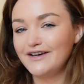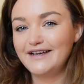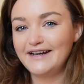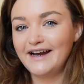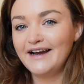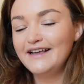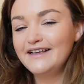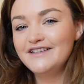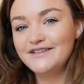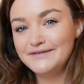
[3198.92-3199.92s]
Ryanair,
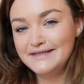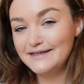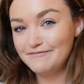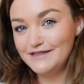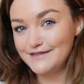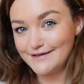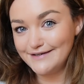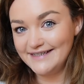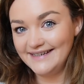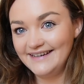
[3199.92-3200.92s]
you did me
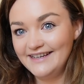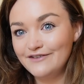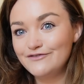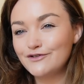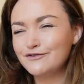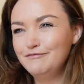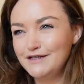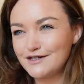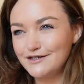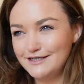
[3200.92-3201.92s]
dirty. You've done
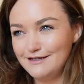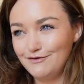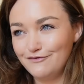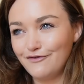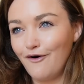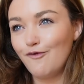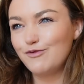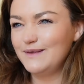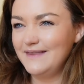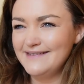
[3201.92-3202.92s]
me dirty before,
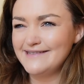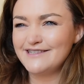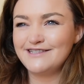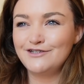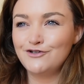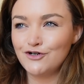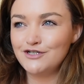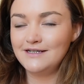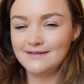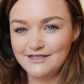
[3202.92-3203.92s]
but this is the
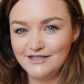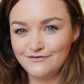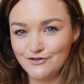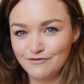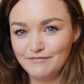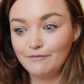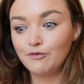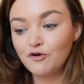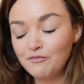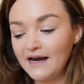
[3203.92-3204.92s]
dirtiest you've done me.
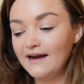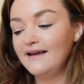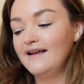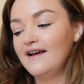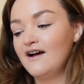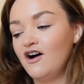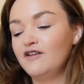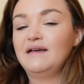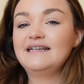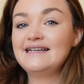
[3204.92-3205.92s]
But come here, I
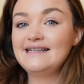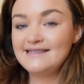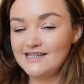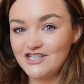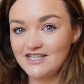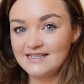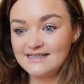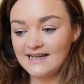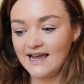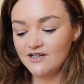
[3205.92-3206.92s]
made a decision to
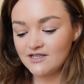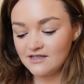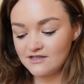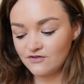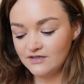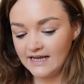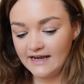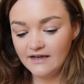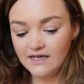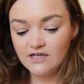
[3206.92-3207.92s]
stay until
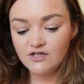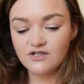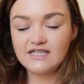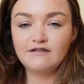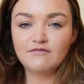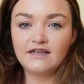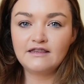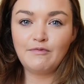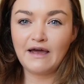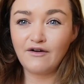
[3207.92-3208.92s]
Sunday. Just seemed like
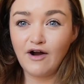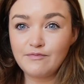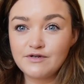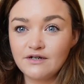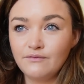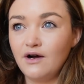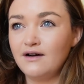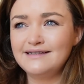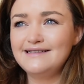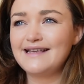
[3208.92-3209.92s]
the better option with
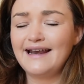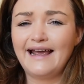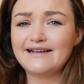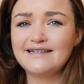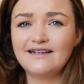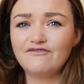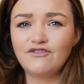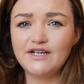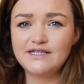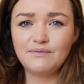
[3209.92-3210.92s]
all these connecting
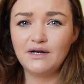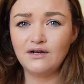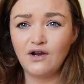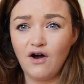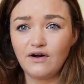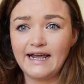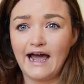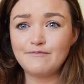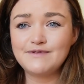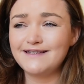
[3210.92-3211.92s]
flights with long
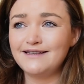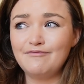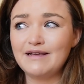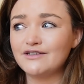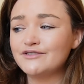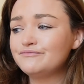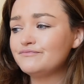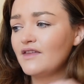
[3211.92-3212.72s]
gaps in the middle.